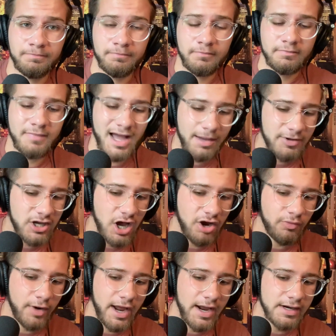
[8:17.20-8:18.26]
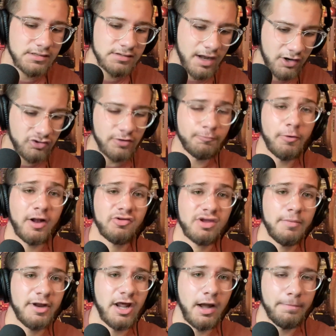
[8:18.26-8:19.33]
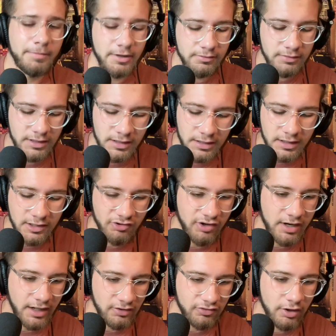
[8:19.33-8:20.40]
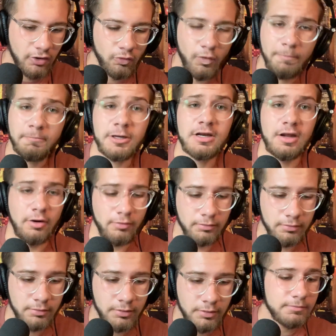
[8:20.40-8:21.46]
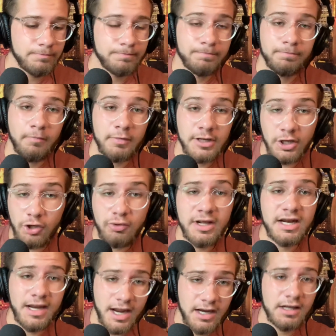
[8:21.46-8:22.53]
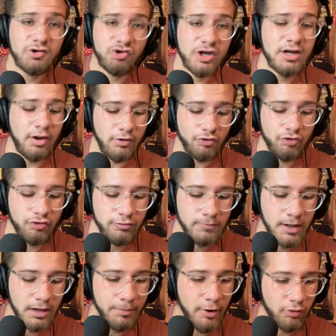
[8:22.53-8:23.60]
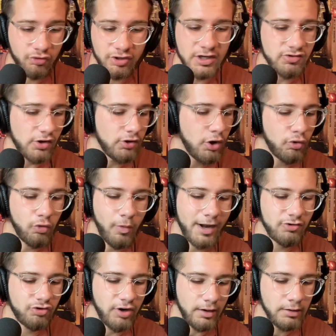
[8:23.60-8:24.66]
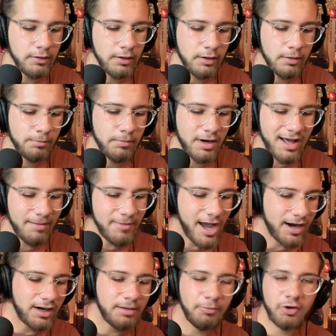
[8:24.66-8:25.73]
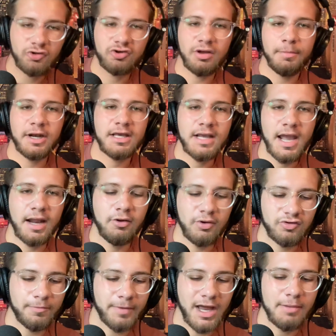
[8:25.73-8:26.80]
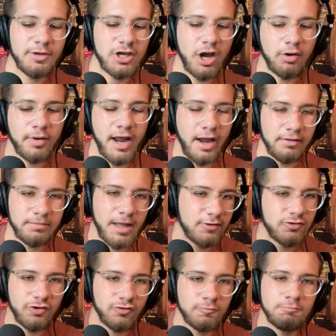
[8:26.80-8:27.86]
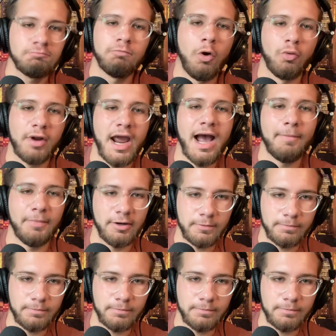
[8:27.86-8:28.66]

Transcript: 5 ERA, tons of runs given up, and he eats innings. Whoop-de-doo. You do need innings eaters in the postseason, no question. But I'm not going to put somebody in who has a 5 ERA. That just won't happen.